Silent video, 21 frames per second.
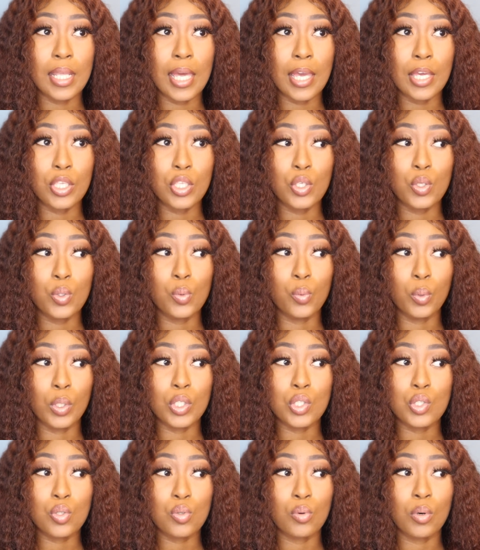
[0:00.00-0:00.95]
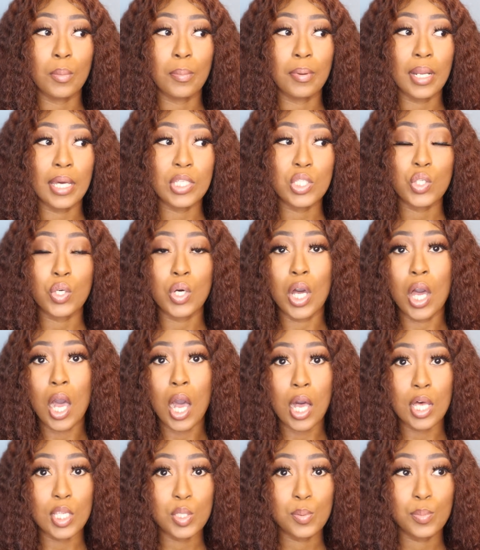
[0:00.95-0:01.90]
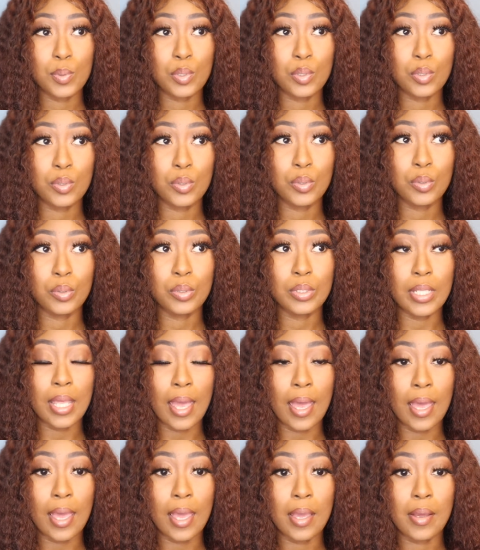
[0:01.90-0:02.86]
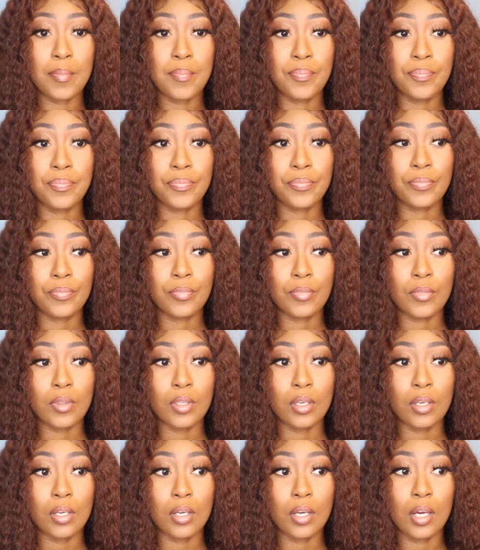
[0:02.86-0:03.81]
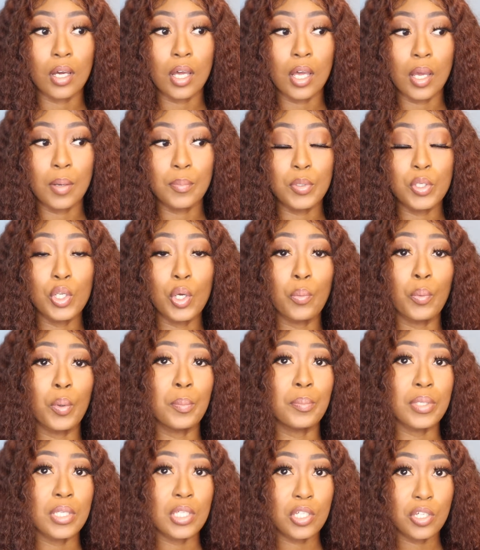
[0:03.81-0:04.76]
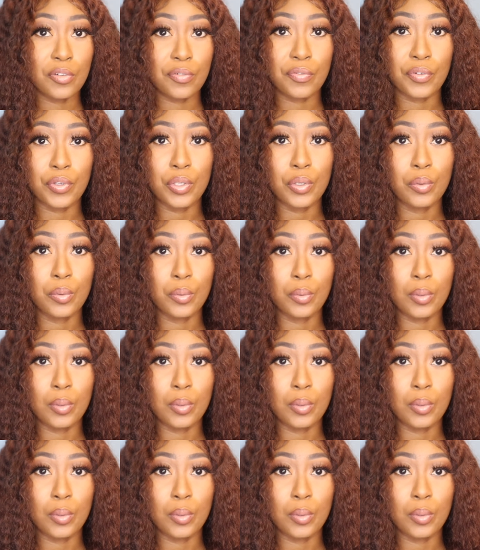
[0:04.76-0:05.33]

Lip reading: that you want to apply to a hospital that will be good for you.